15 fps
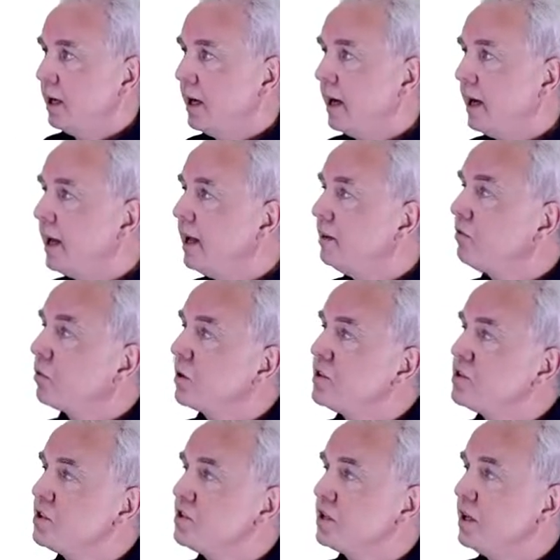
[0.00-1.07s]
And for
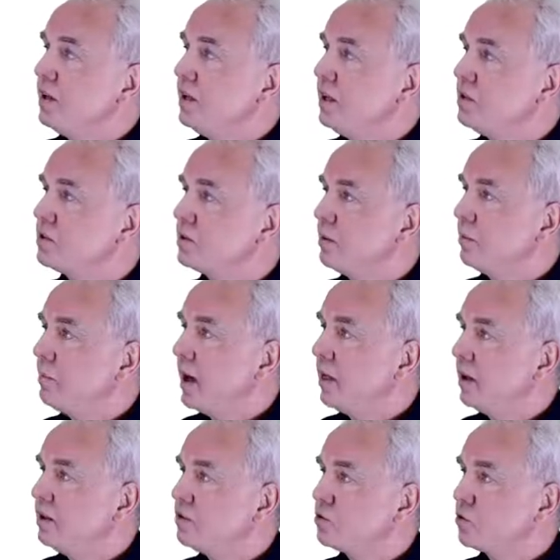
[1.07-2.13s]
instance, in this
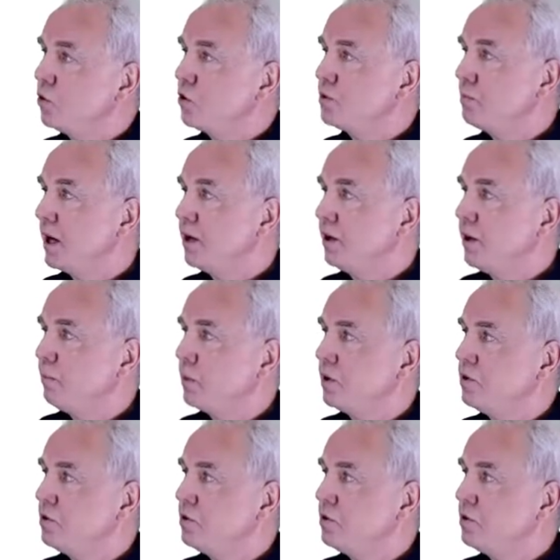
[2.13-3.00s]
method, search by number,